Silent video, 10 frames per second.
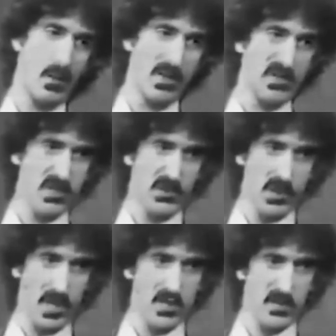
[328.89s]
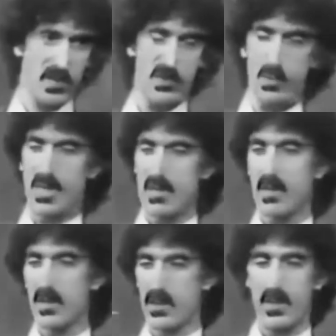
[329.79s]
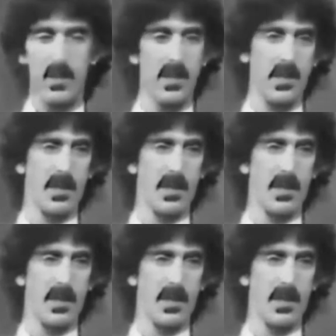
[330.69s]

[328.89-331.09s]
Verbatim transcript: by which to judge between good